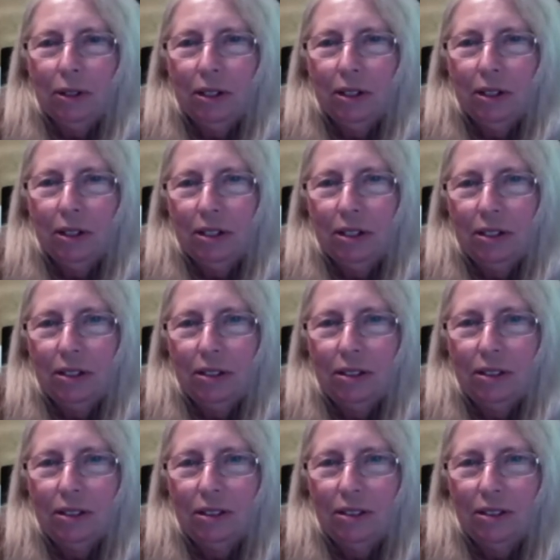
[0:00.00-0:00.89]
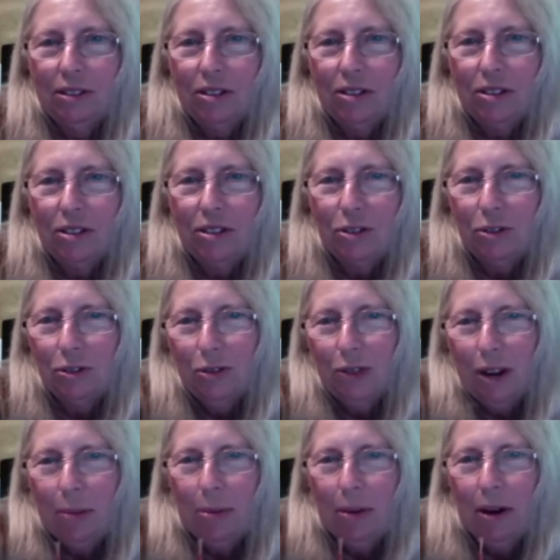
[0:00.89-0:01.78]
You just
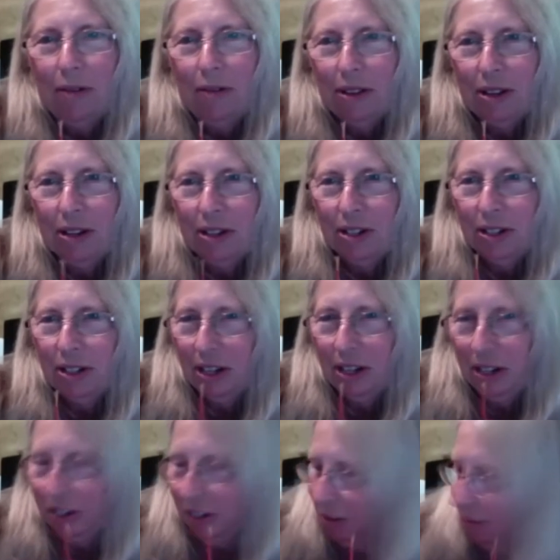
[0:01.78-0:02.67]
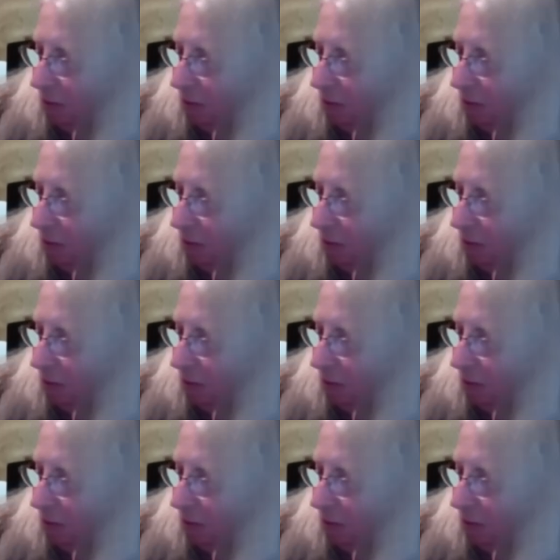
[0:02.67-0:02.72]
scrape off the insulation.